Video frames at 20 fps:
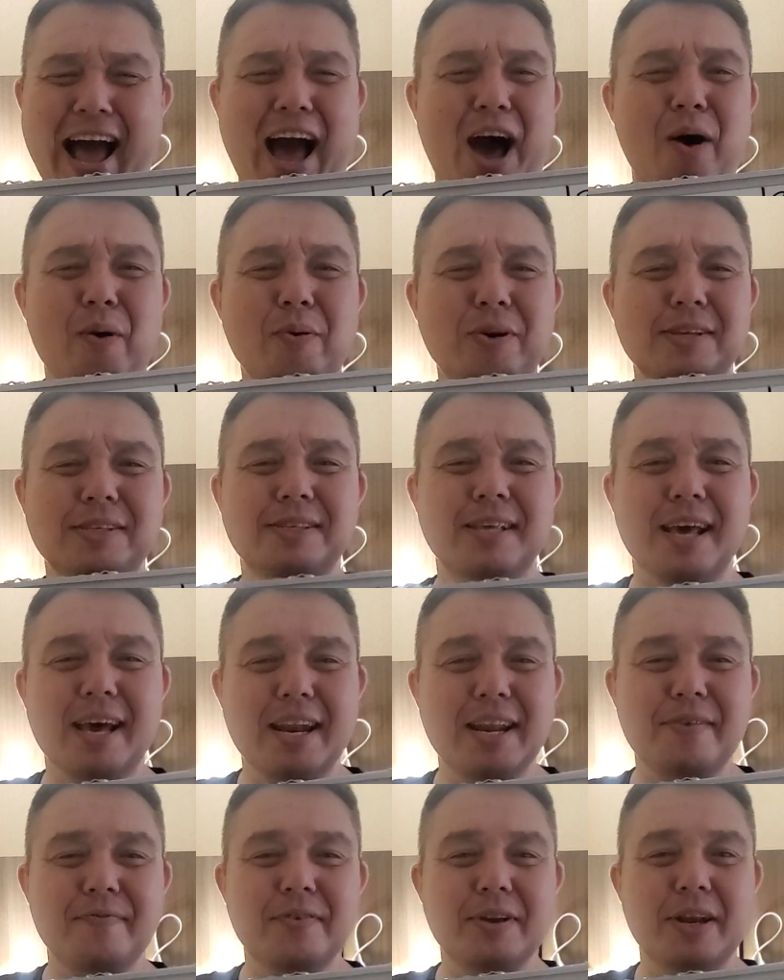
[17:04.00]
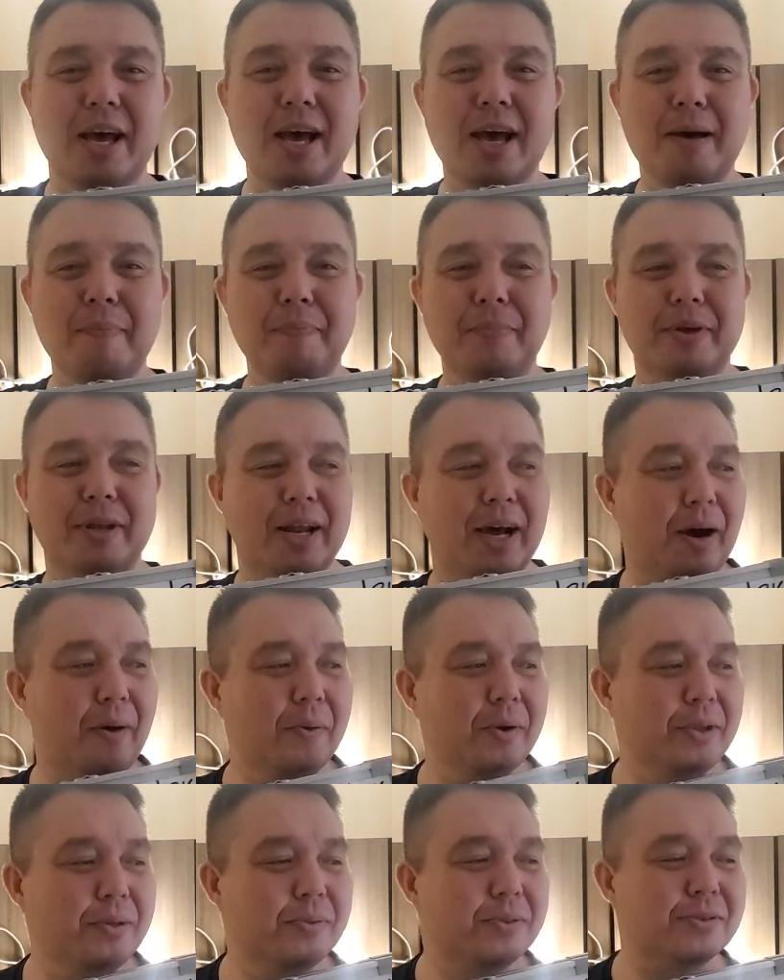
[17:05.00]
How does that even happen? How
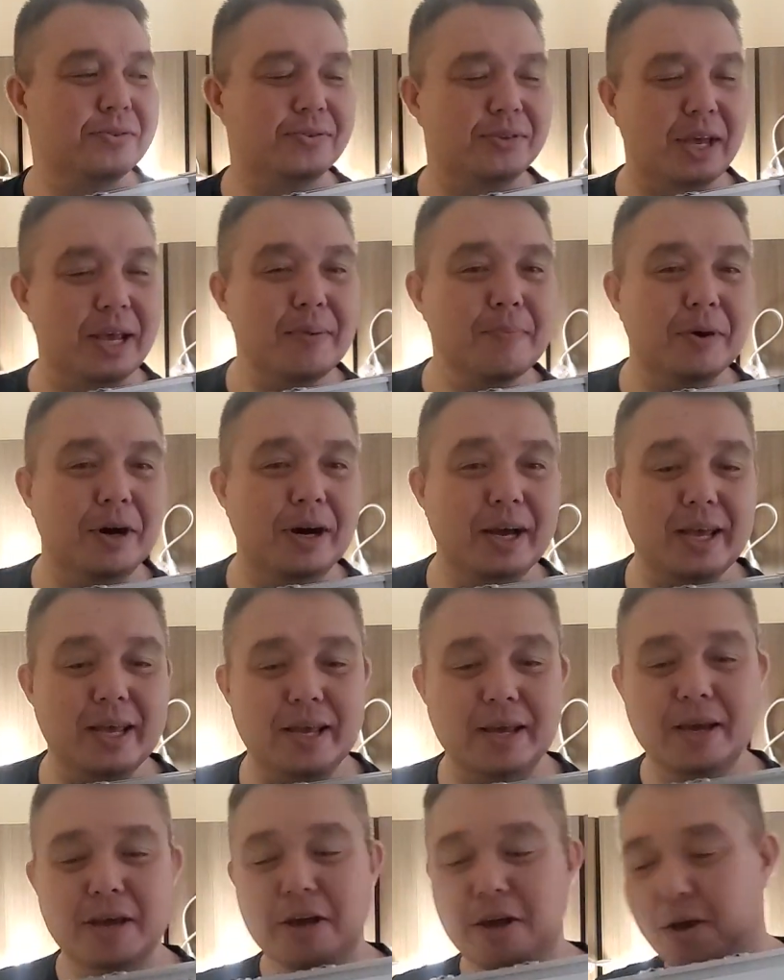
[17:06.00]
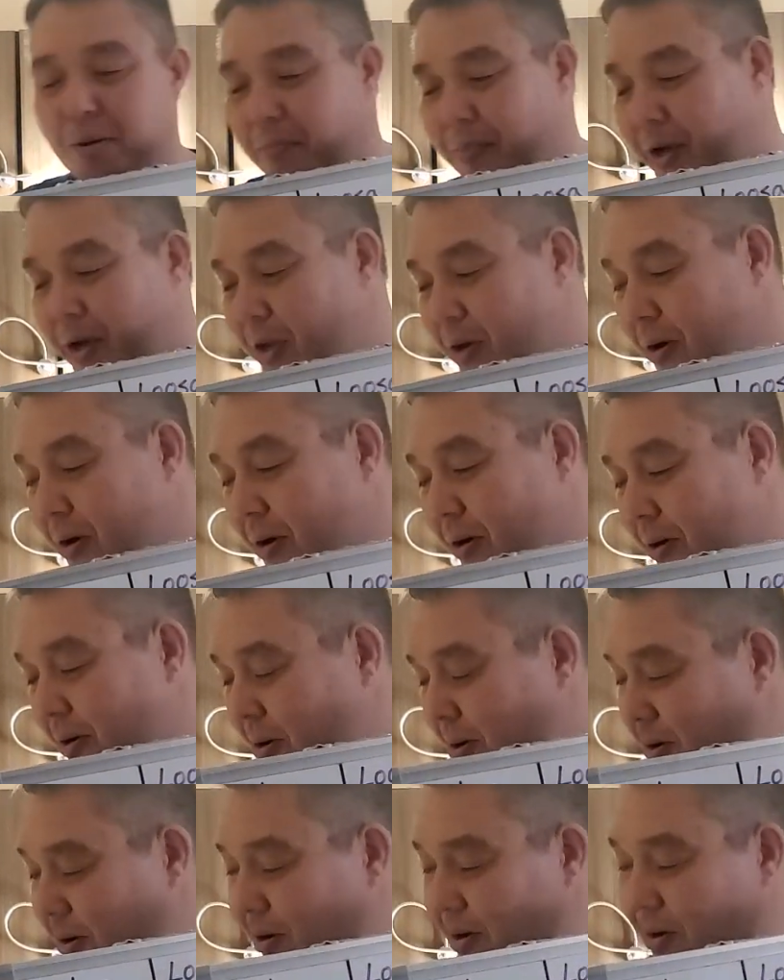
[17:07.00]
are you the same height, but you're
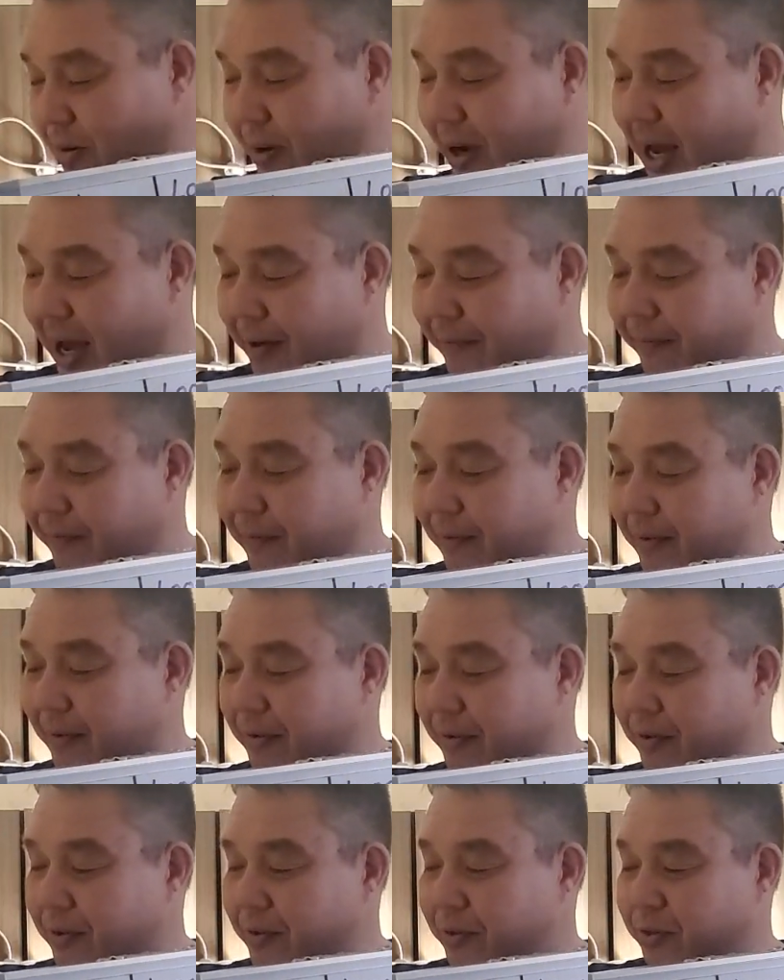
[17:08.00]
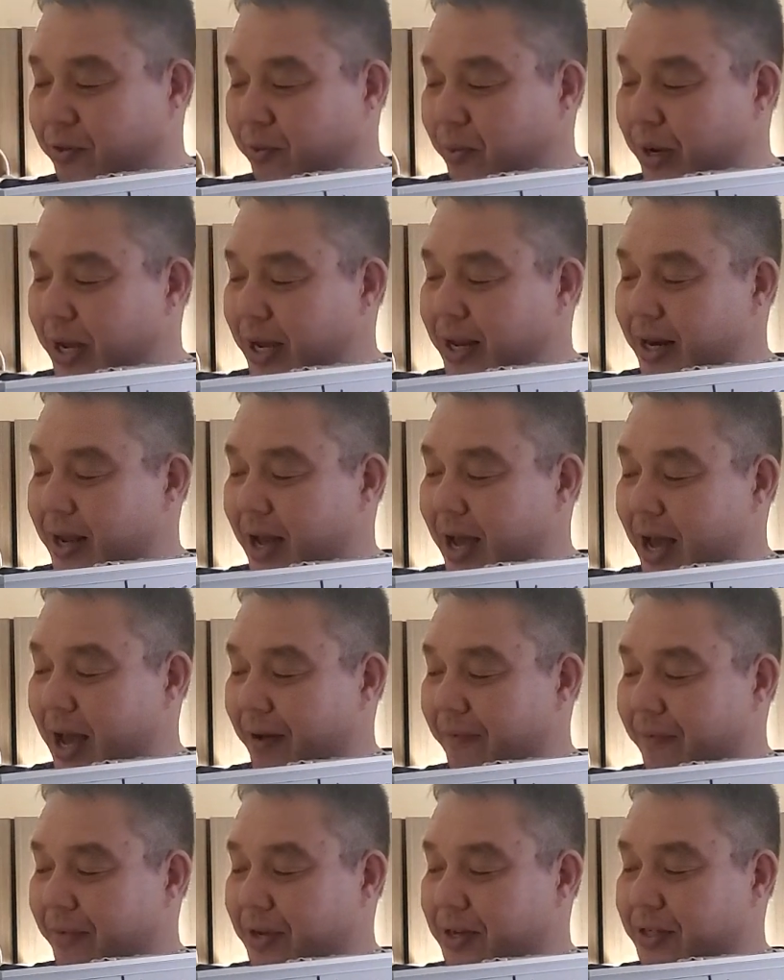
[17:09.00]
you got three and a
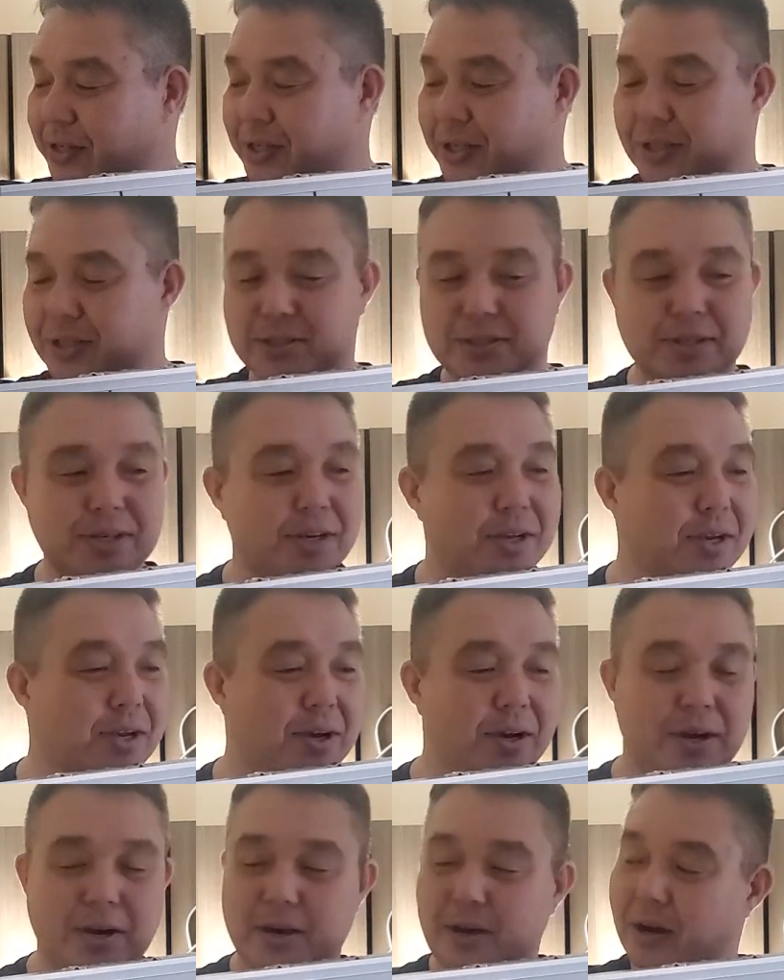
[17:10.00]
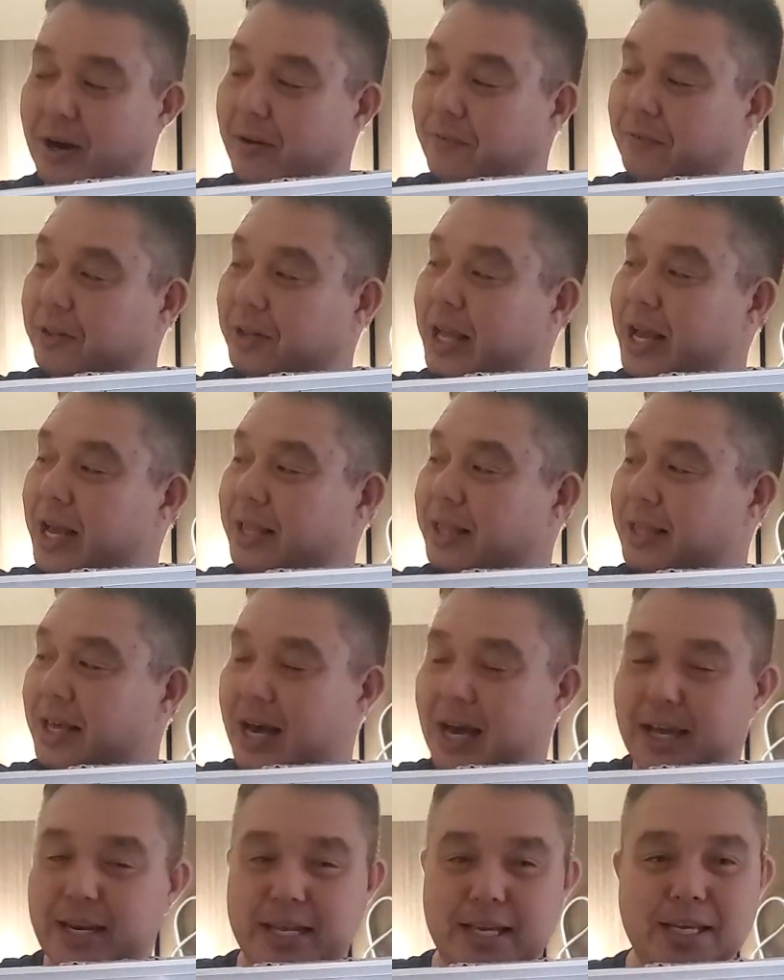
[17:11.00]
half inches of length
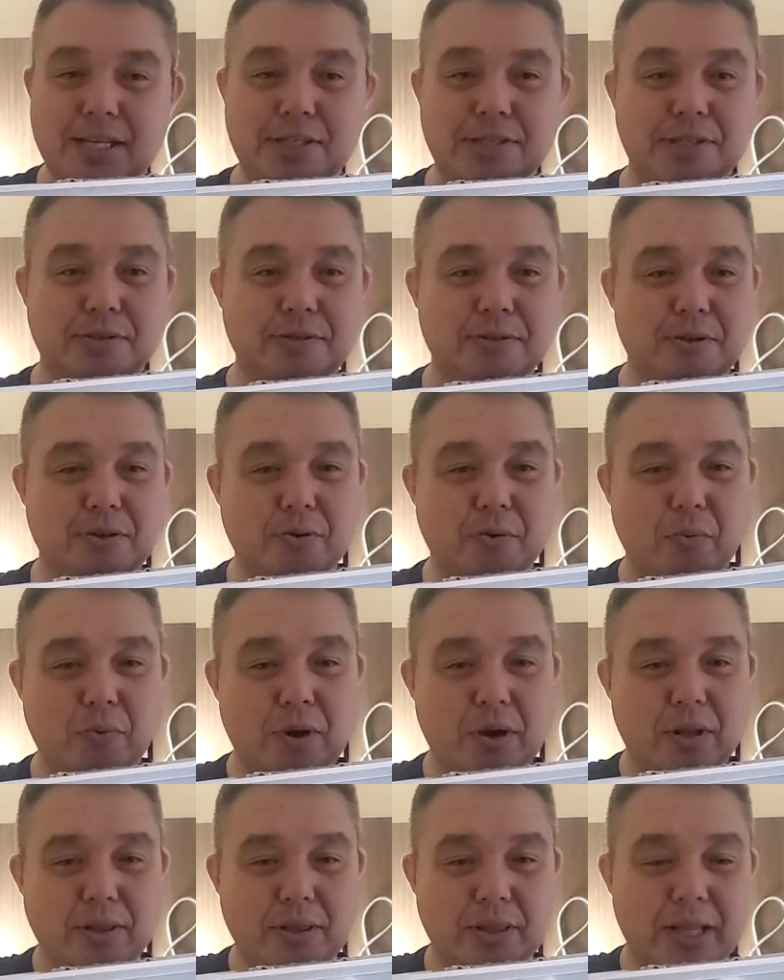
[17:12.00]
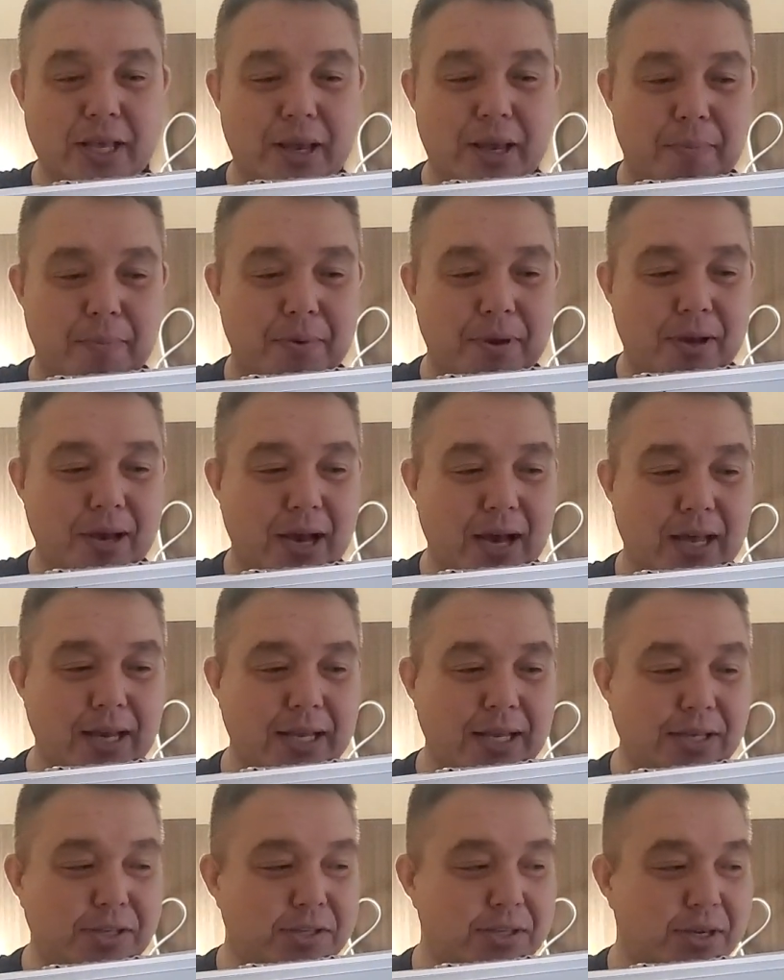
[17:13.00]
on each limb,
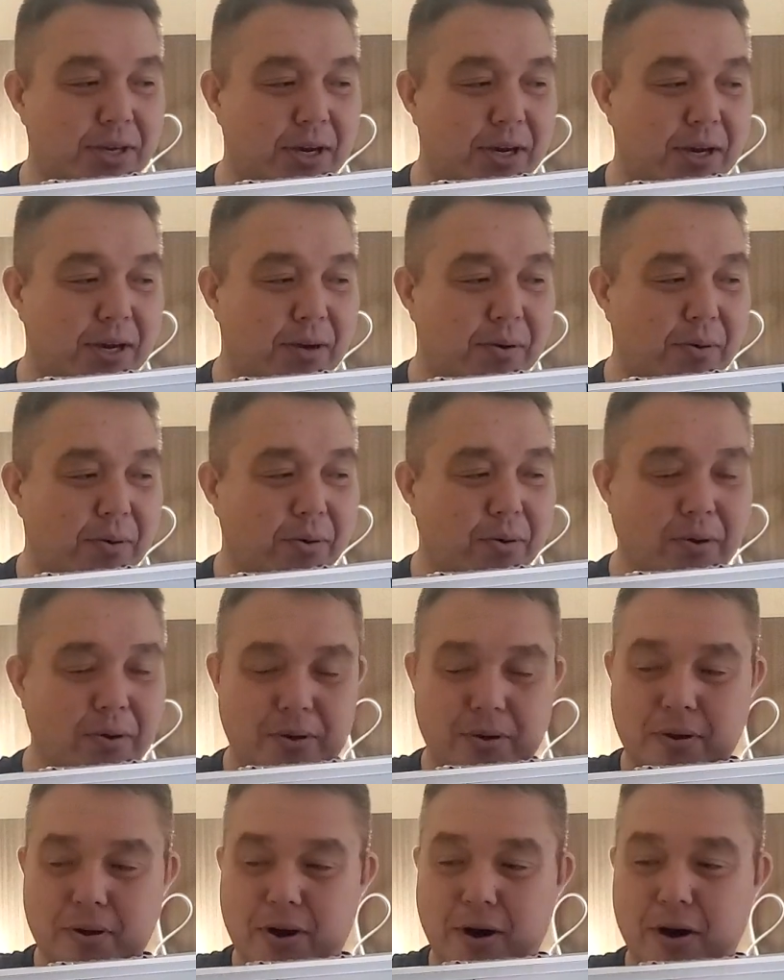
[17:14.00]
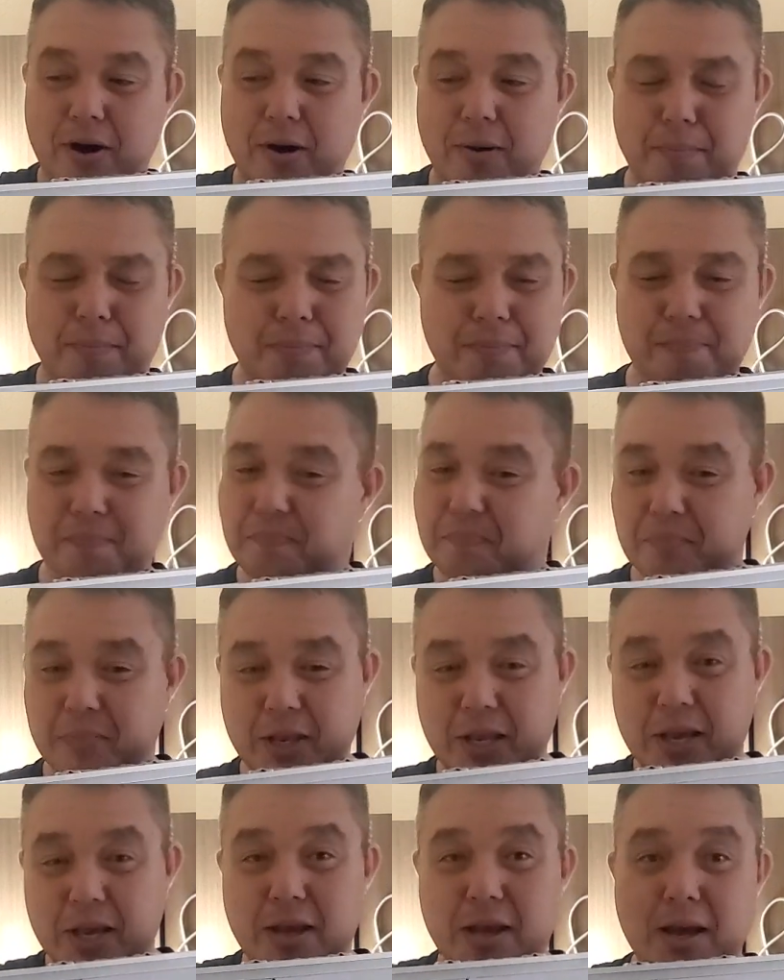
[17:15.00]
on each uh, arm?
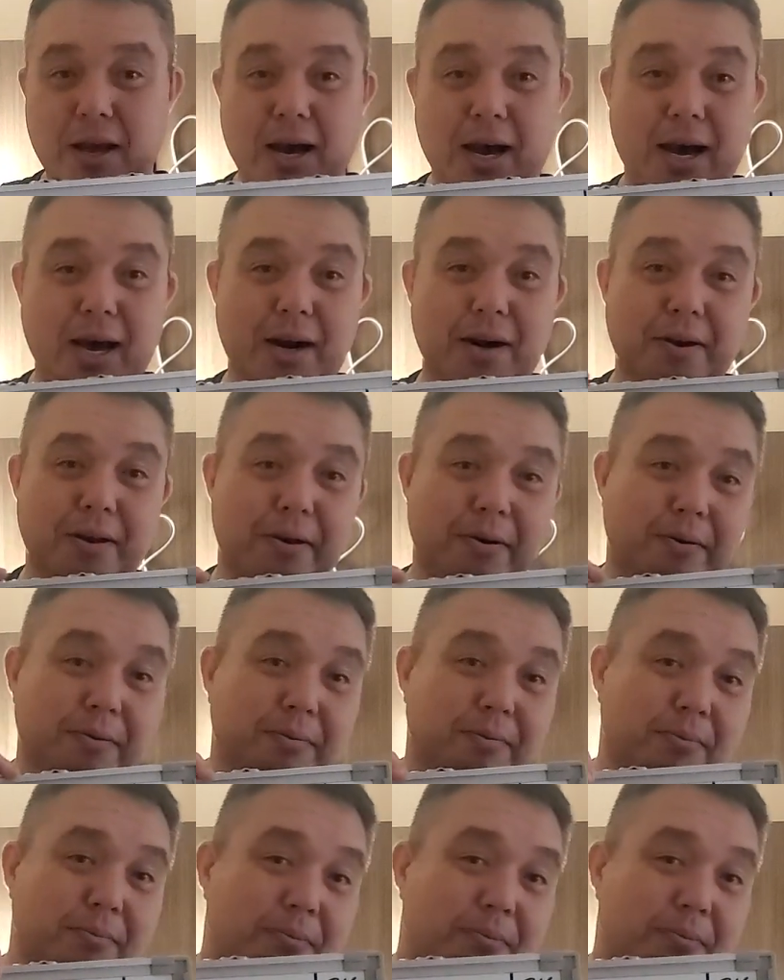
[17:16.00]
I don't know.